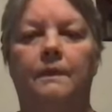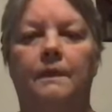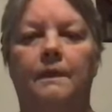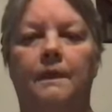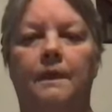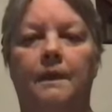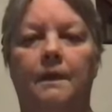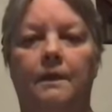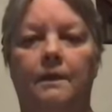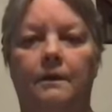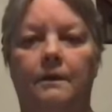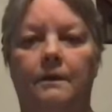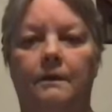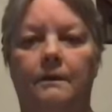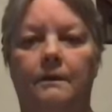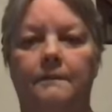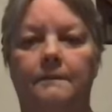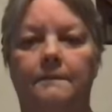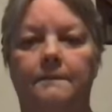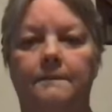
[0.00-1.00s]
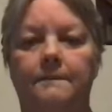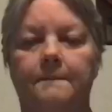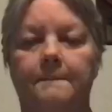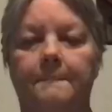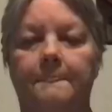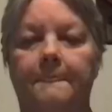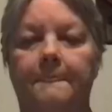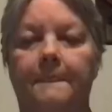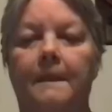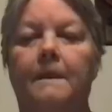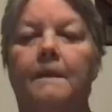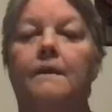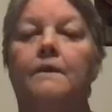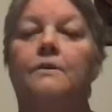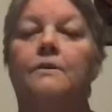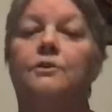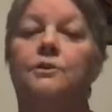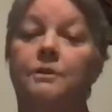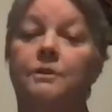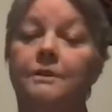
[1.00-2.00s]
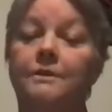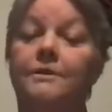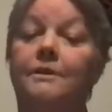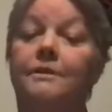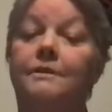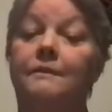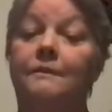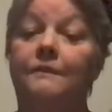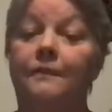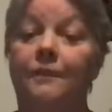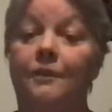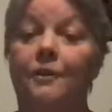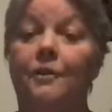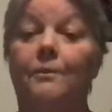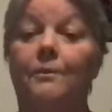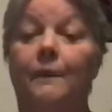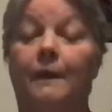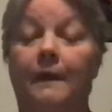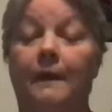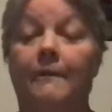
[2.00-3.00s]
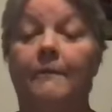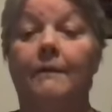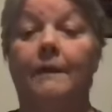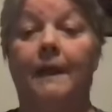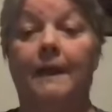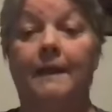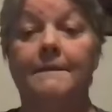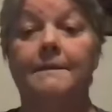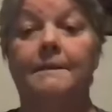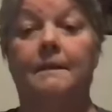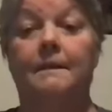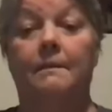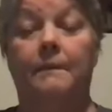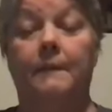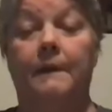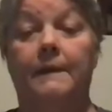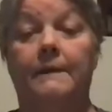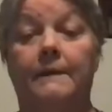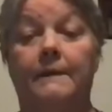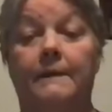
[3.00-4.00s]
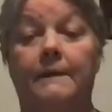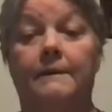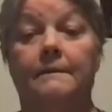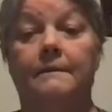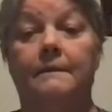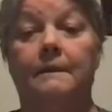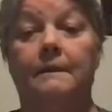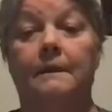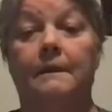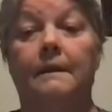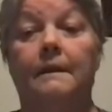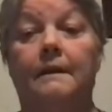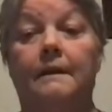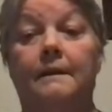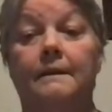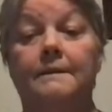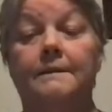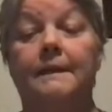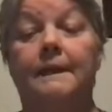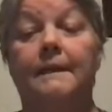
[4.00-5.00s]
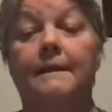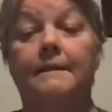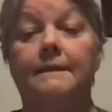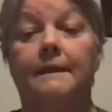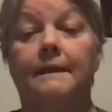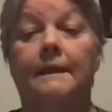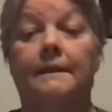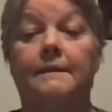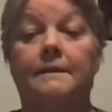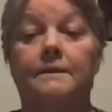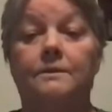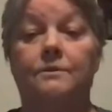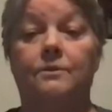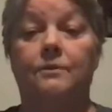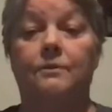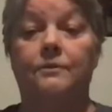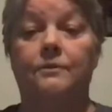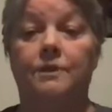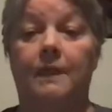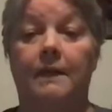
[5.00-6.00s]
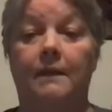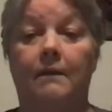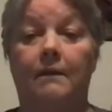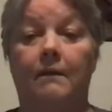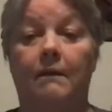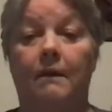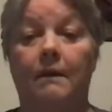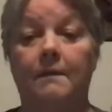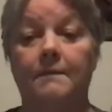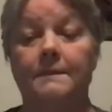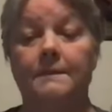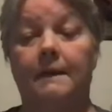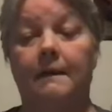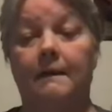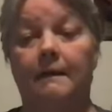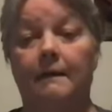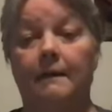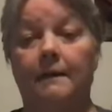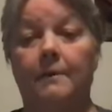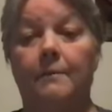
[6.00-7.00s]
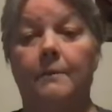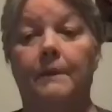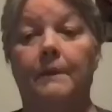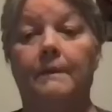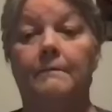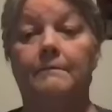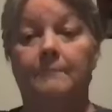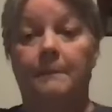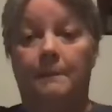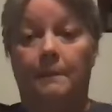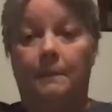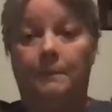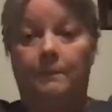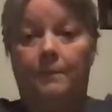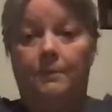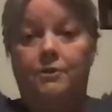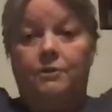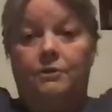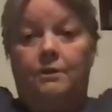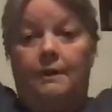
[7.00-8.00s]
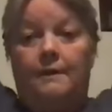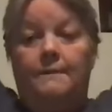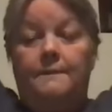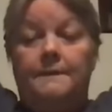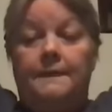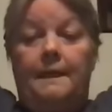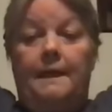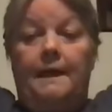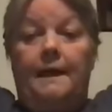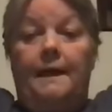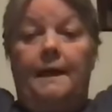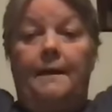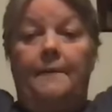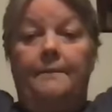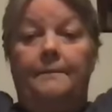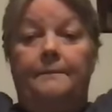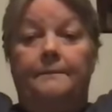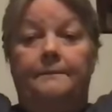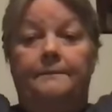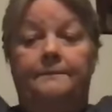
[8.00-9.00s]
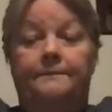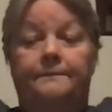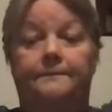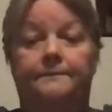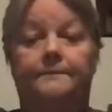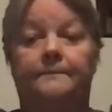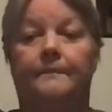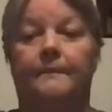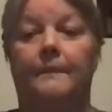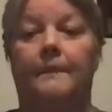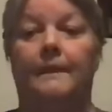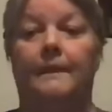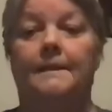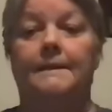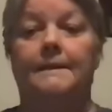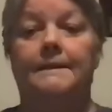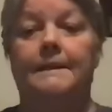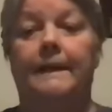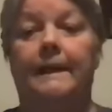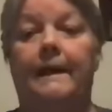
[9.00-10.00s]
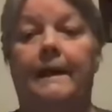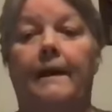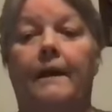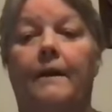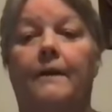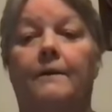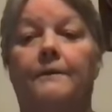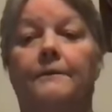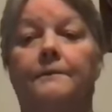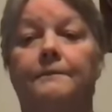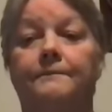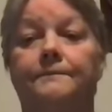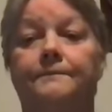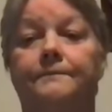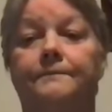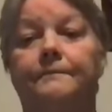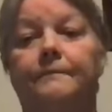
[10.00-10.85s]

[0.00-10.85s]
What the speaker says: here. You should start to feel your body relax a little bit. Let's take a second to sort of shake our arms out a little bit. Maybe put your arms up, down,